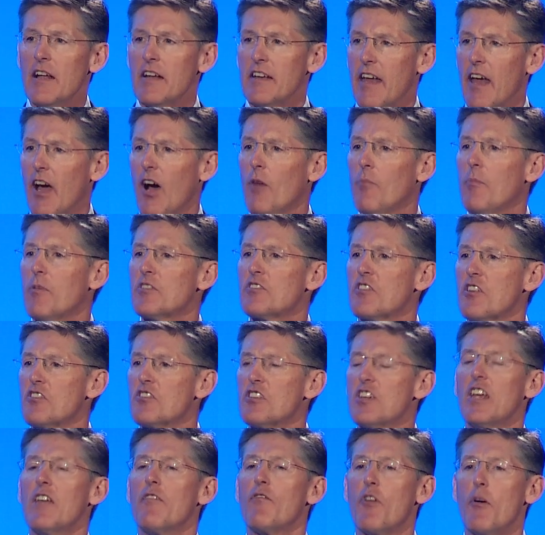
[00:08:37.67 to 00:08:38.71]
to help us
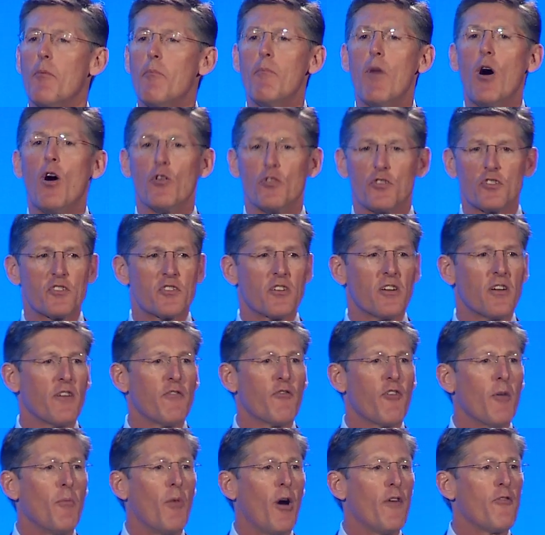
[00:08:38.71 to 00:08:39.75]
achieve the most
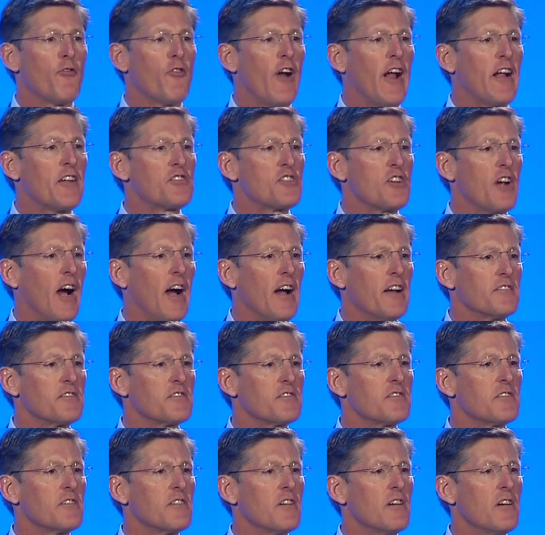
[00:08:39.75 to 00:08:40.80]
from our franchise.